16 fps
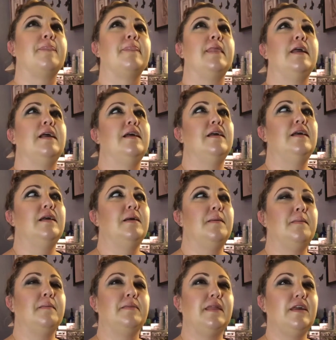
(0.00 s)

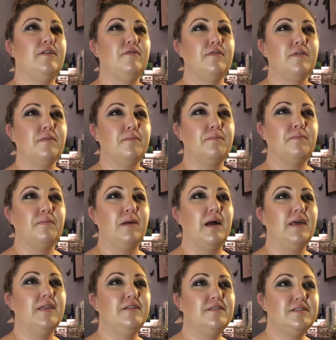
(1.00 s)
I think for
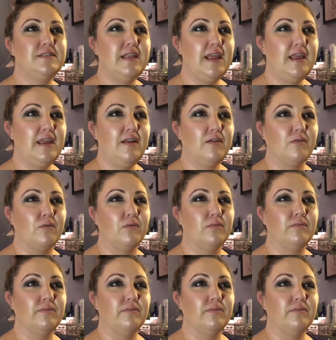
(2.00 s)
Mother's Day or